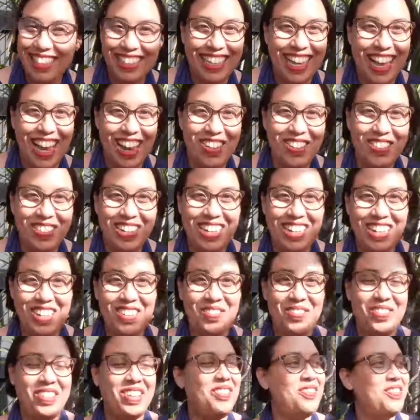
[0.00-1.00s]
I really
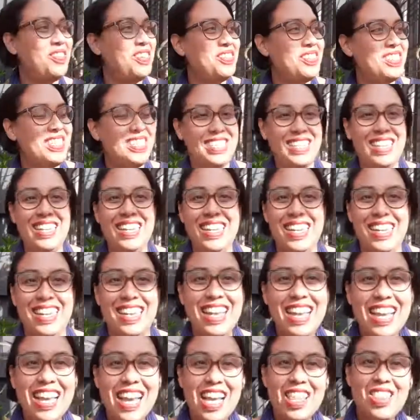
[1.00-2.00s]
felt very silly.
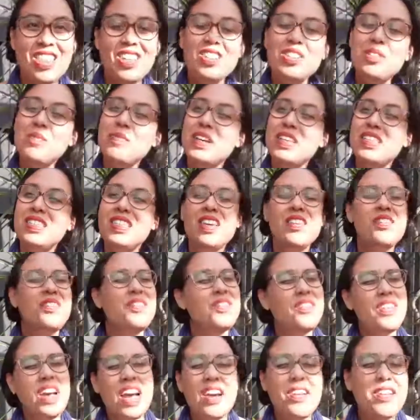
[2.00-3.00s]
I thought to myself,
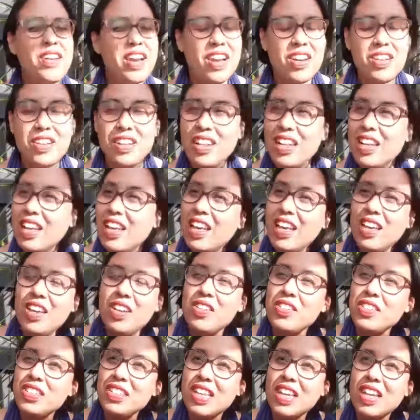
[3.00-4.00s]
far out.
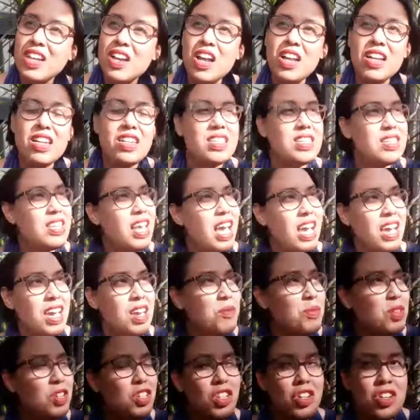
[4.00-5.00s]
You're a psychologist. How
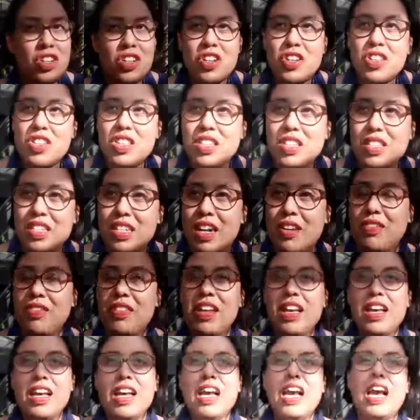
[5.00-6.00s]
come you don't know this stuff?
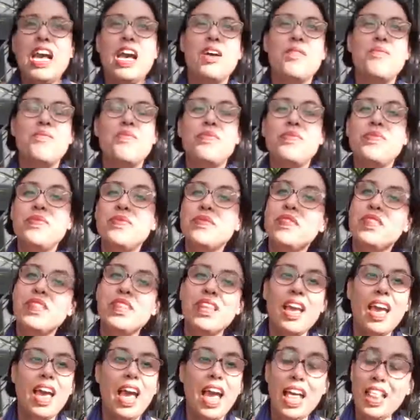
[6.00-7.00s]
And
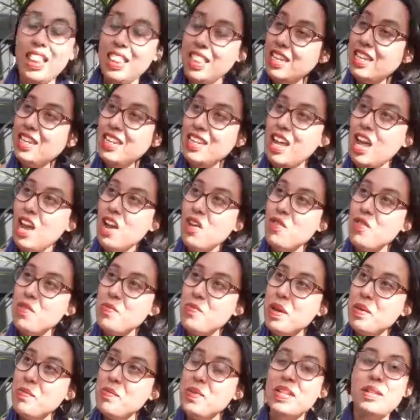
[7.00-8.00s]
then I
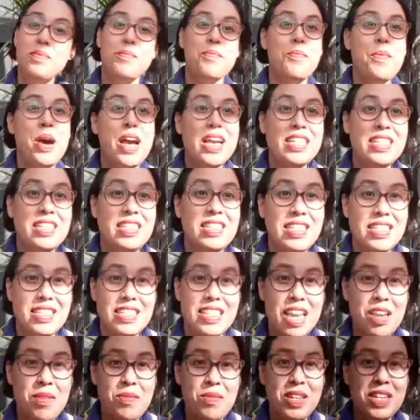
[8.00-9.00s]
remembered my
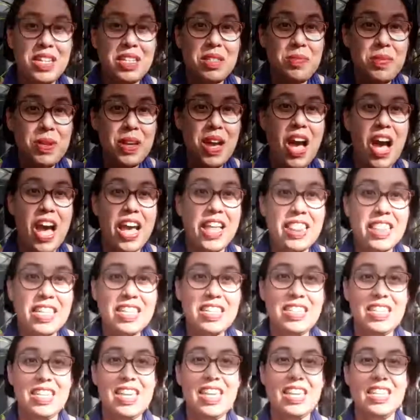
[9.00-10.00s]
segment is behind the
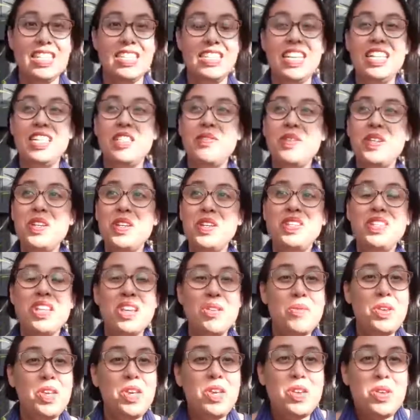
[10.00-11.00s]
scenes. It's because
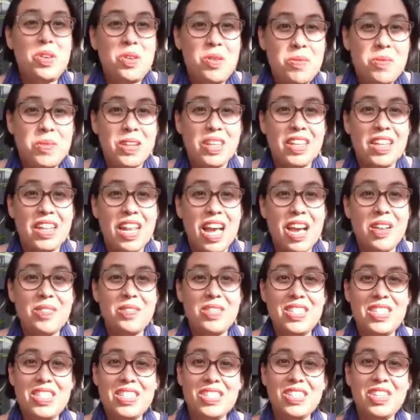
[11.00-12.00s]
I'm human. I'm
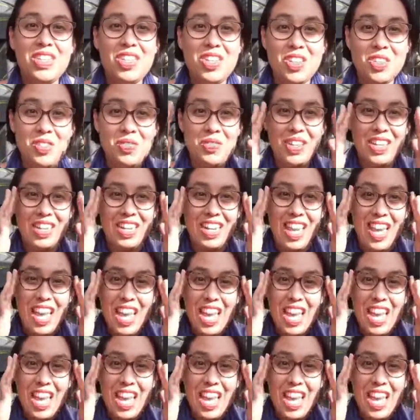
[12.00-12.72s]
still human.